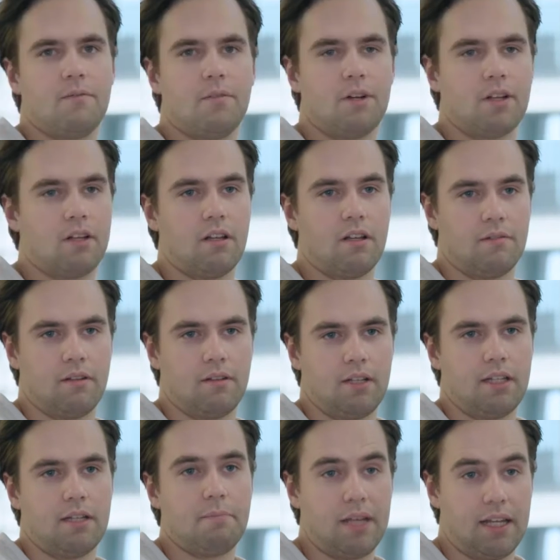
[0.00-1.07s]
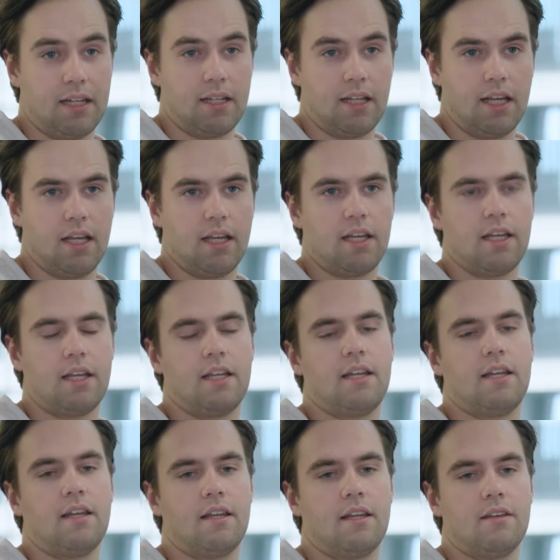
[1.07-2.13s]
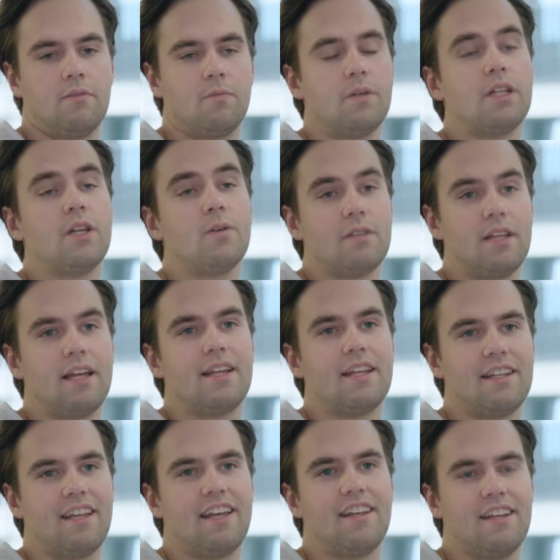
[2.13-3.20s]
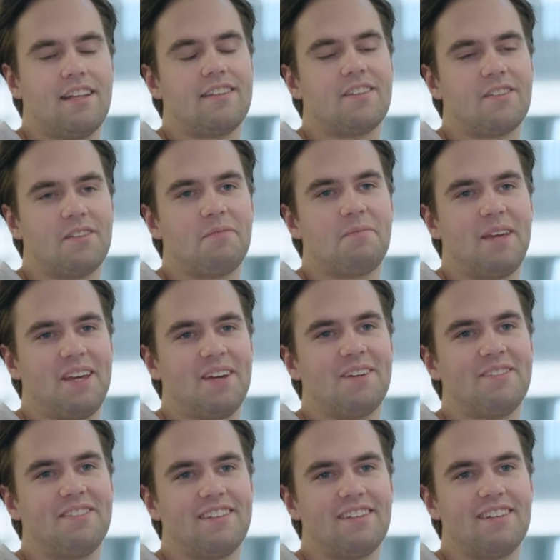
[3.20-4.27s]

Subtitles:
work a lot independently, and we know that in the end it's going to pay off.